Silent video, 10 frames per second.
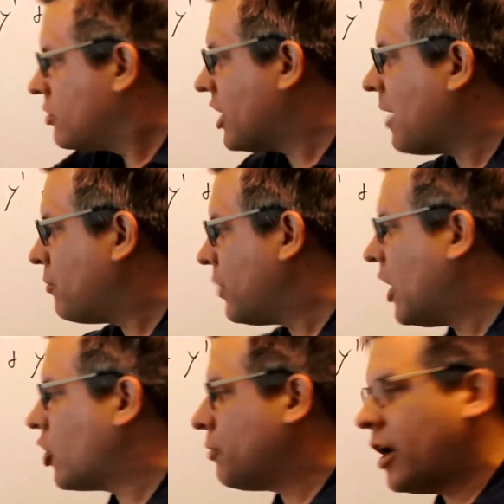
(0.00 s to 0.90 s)
top
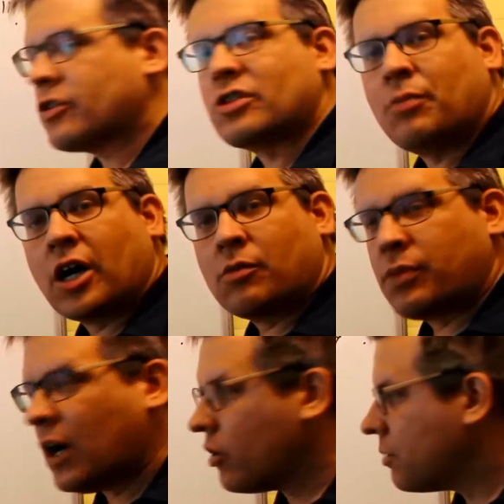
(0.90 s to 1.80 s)
power minus the bottom
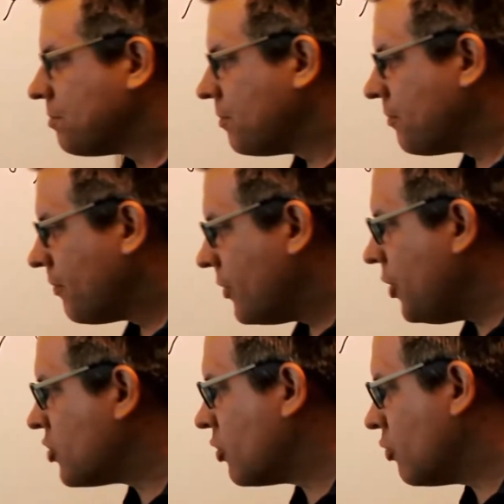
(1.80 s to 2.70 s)
power,
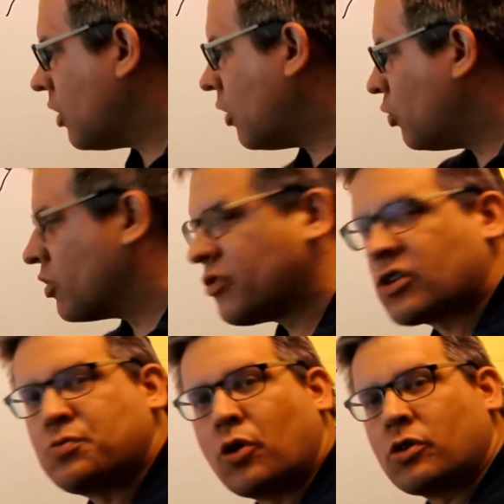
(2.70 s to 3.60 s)
using rules of
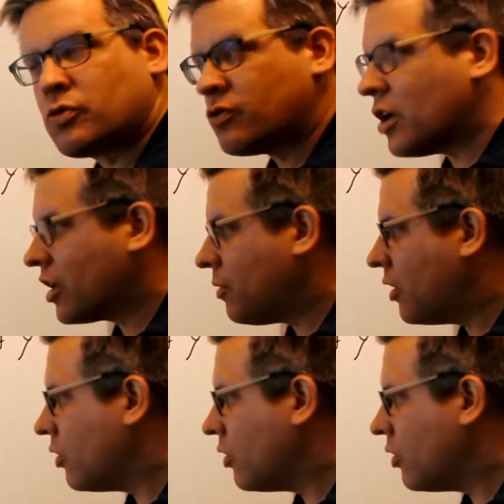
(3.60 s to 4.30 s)
exponents we talked about